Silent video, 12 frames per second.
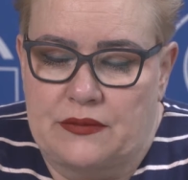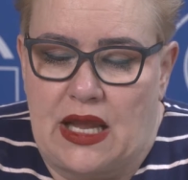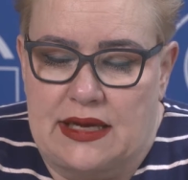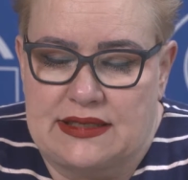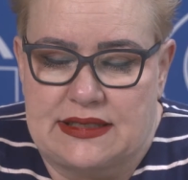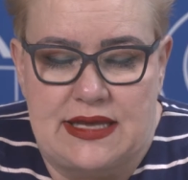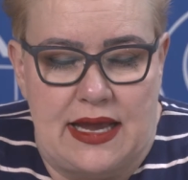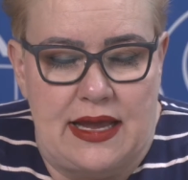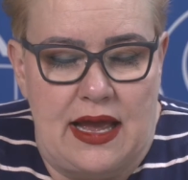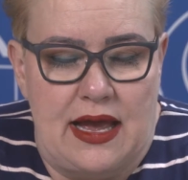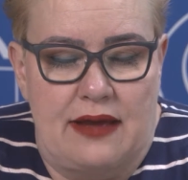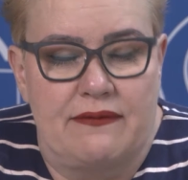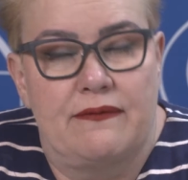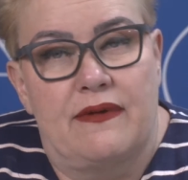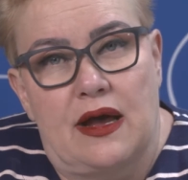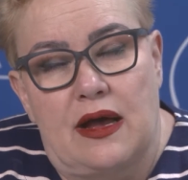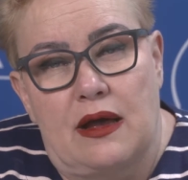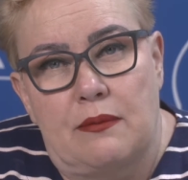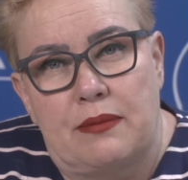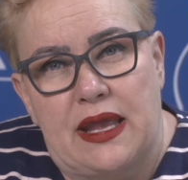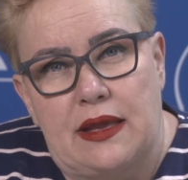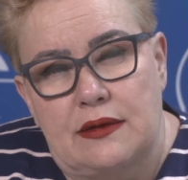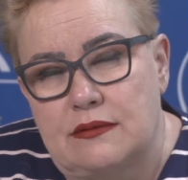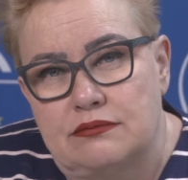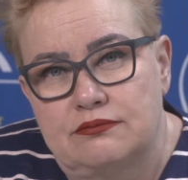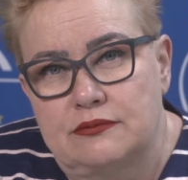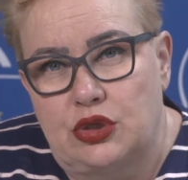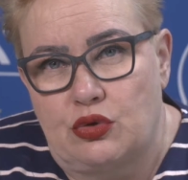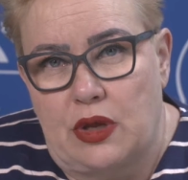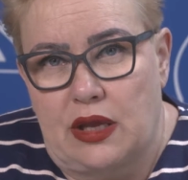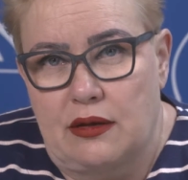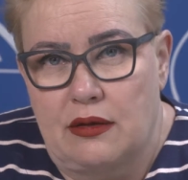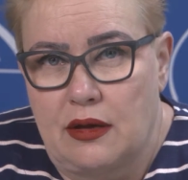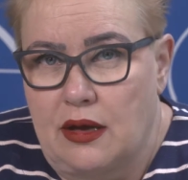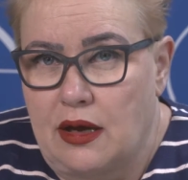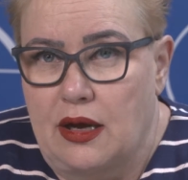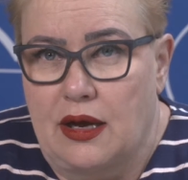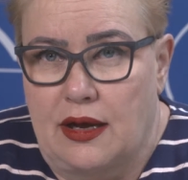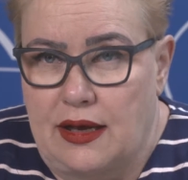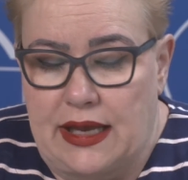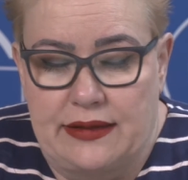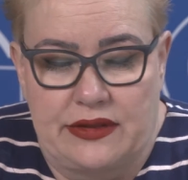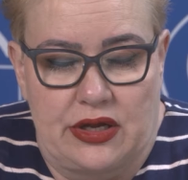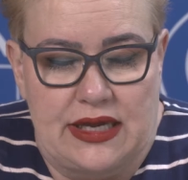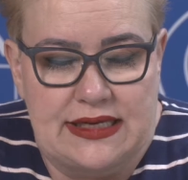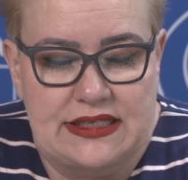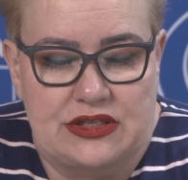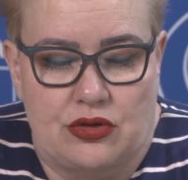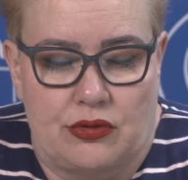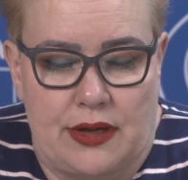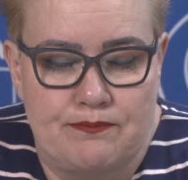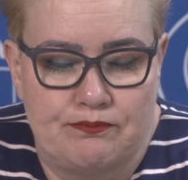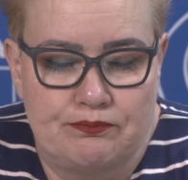as they have been doing in the history.